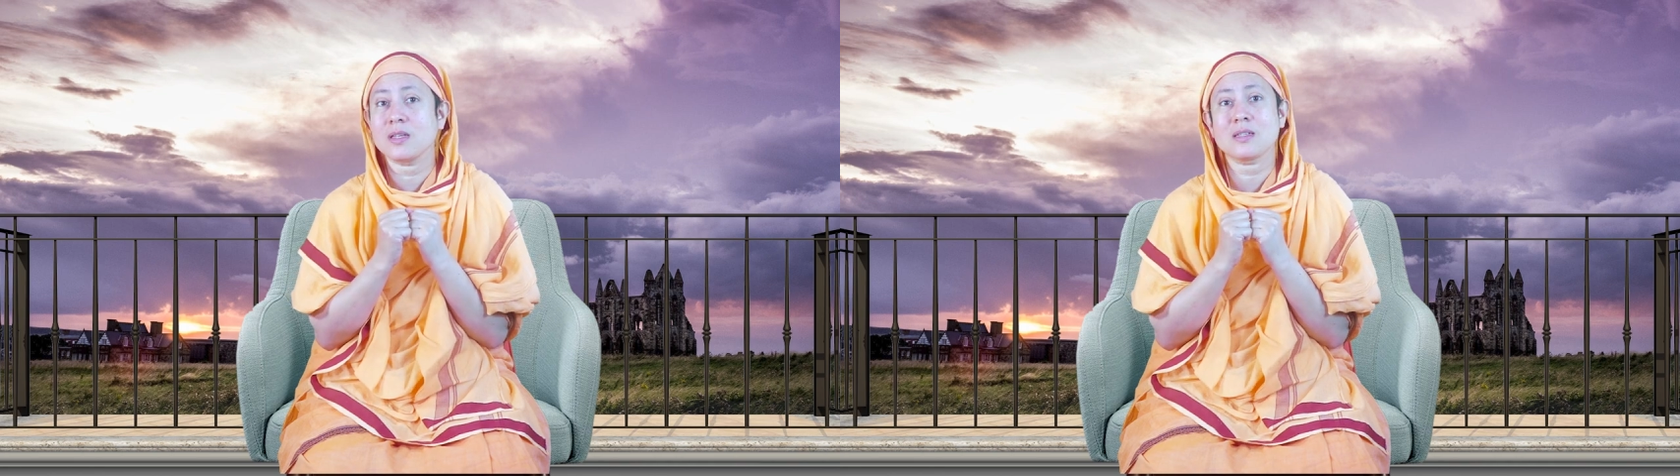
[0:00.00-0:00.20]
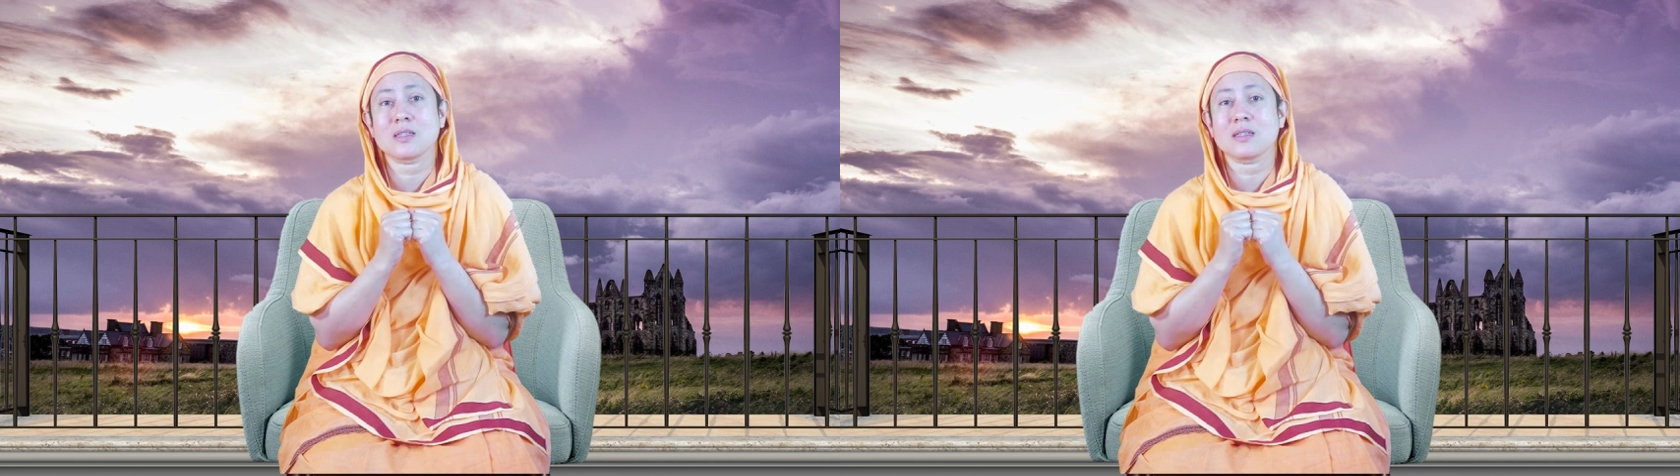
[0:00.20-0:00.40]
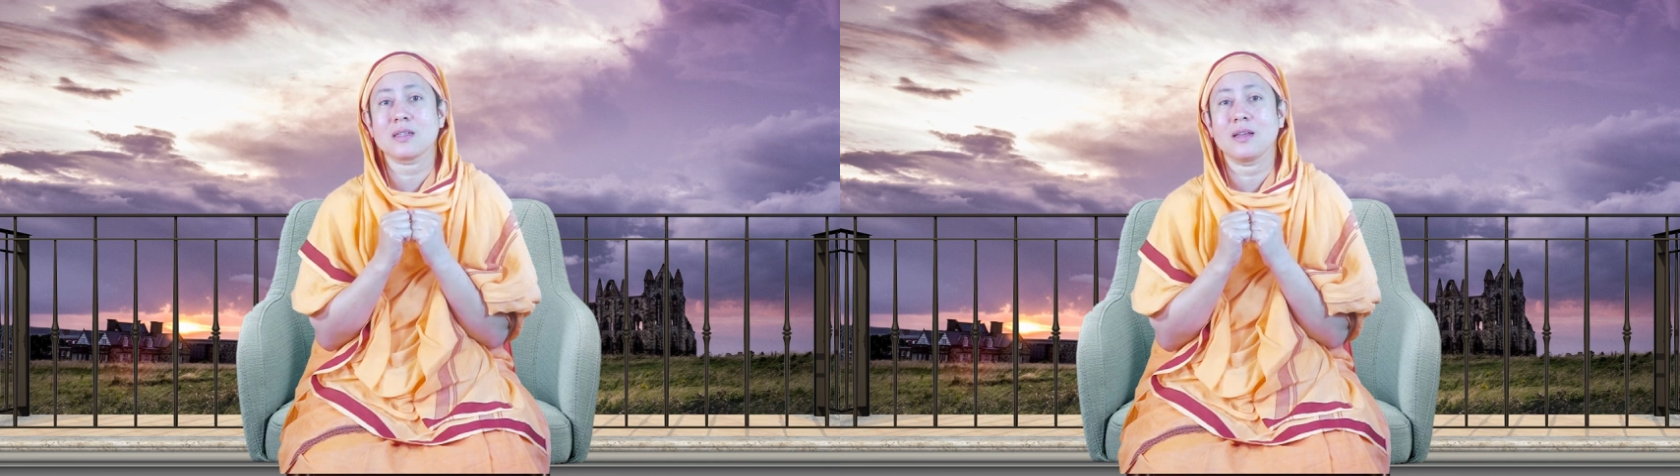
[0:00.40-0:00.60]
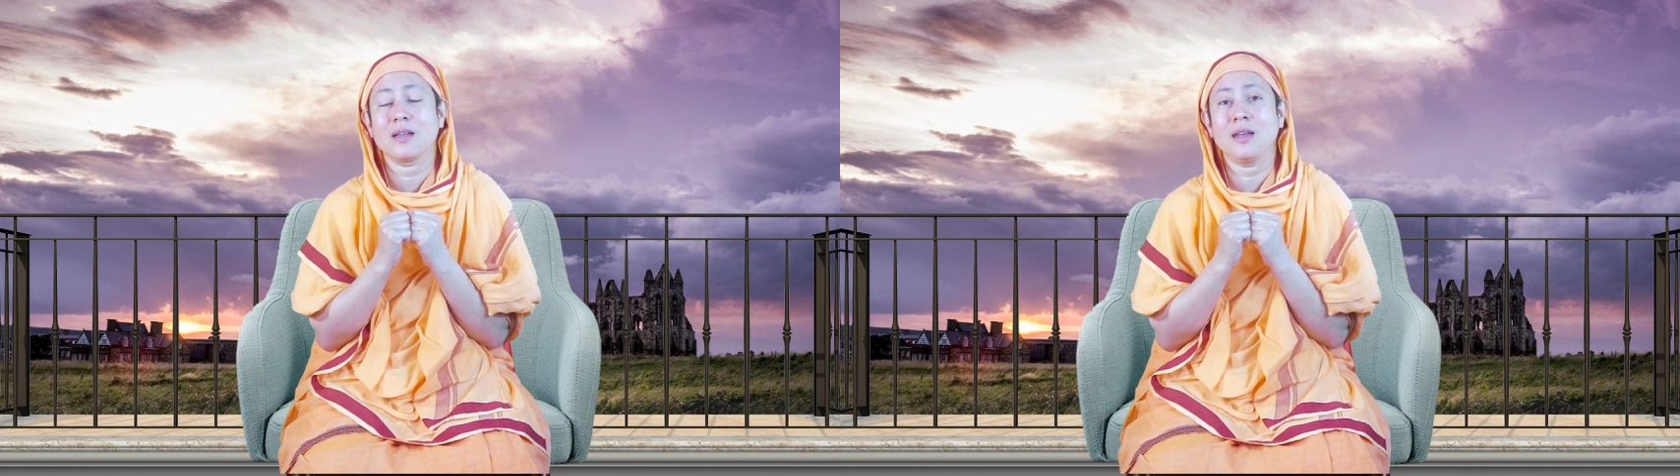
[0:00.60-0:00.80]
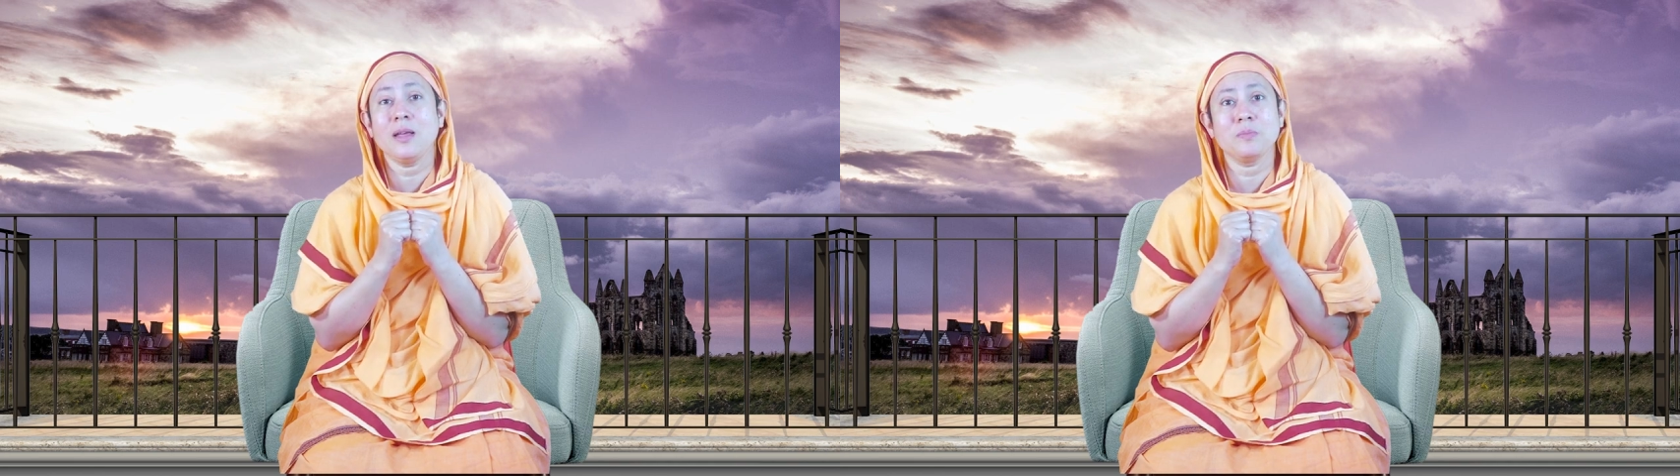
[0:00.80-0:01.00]
its
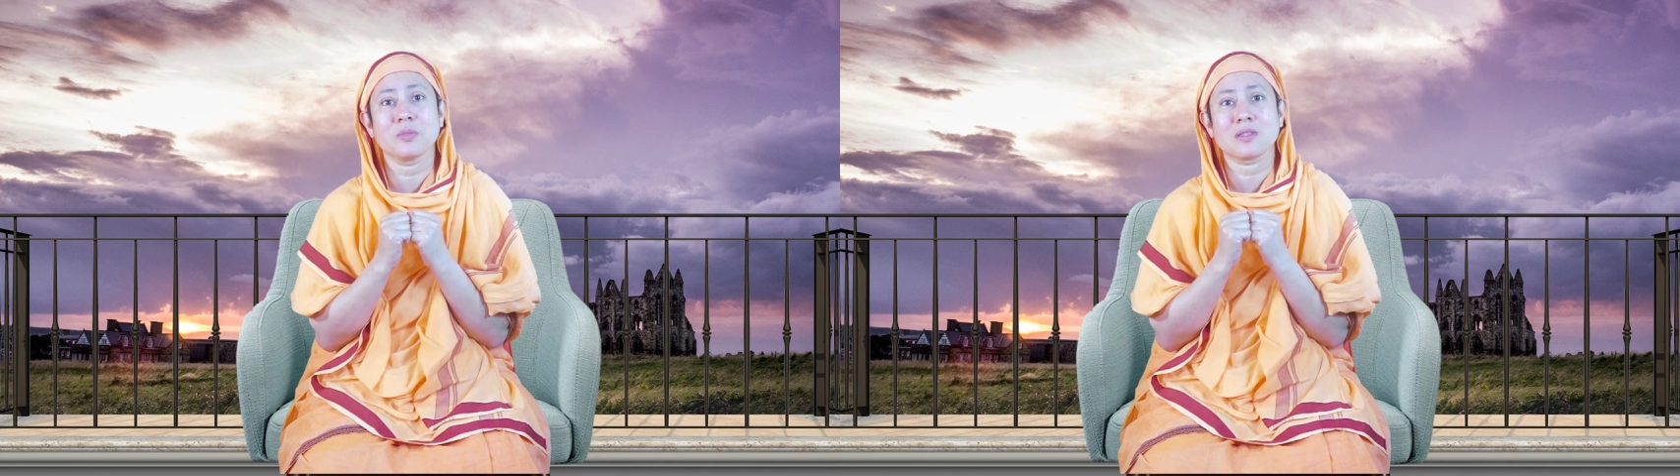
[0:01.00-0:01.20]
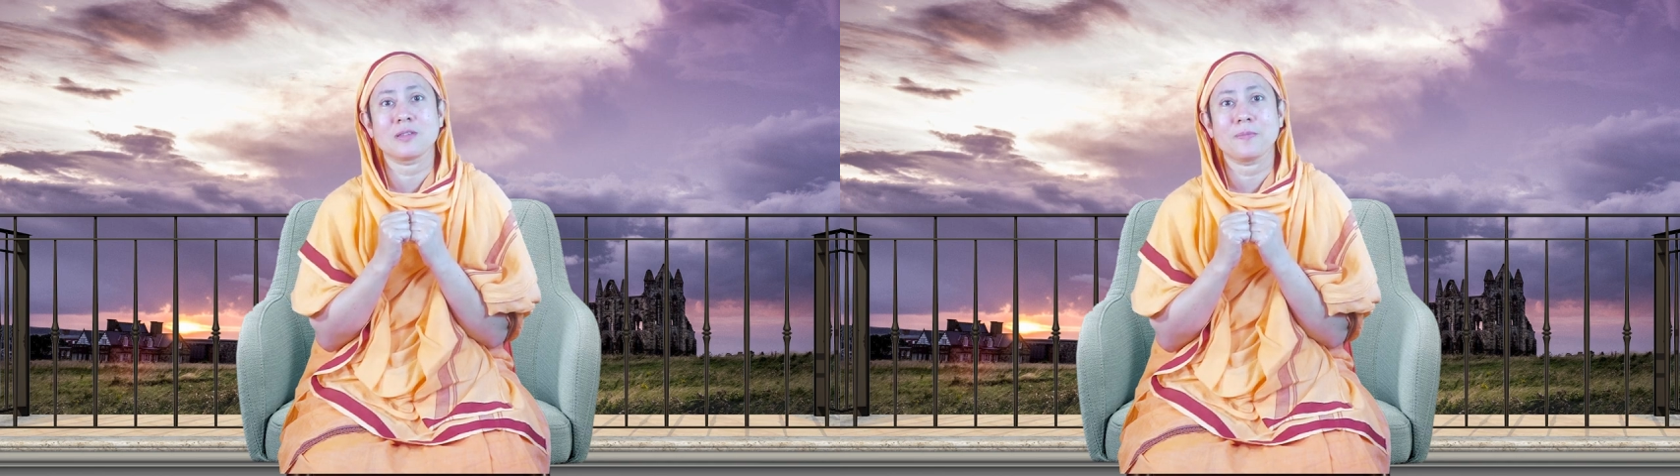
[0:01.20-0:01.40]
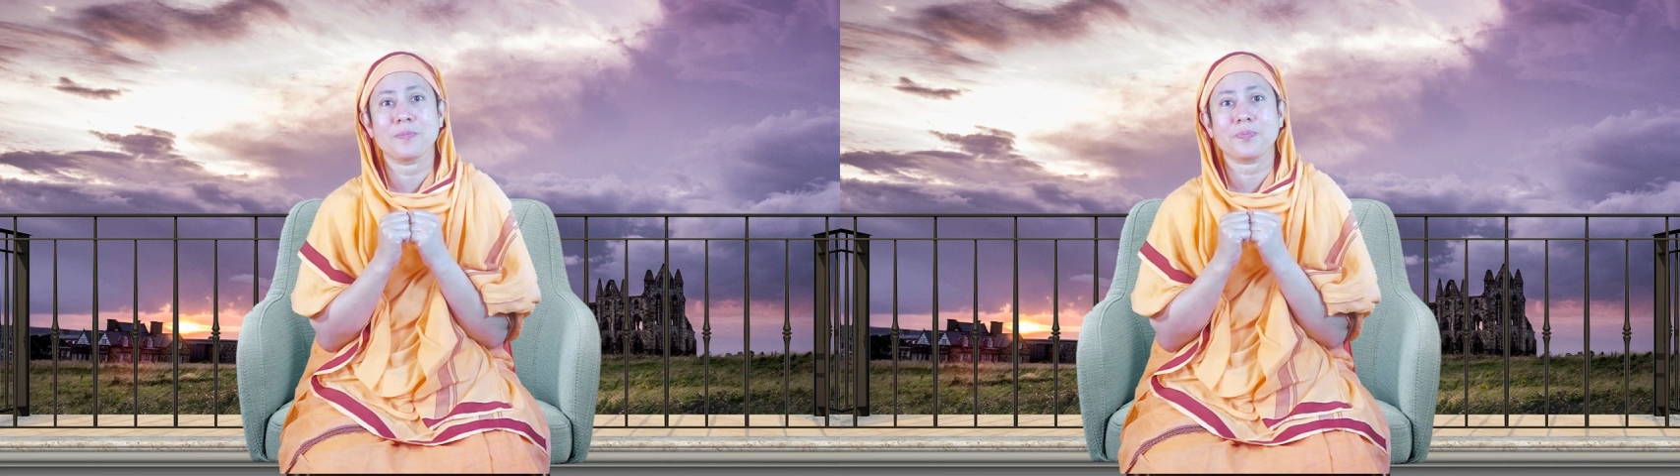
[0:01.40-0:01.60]
limbs,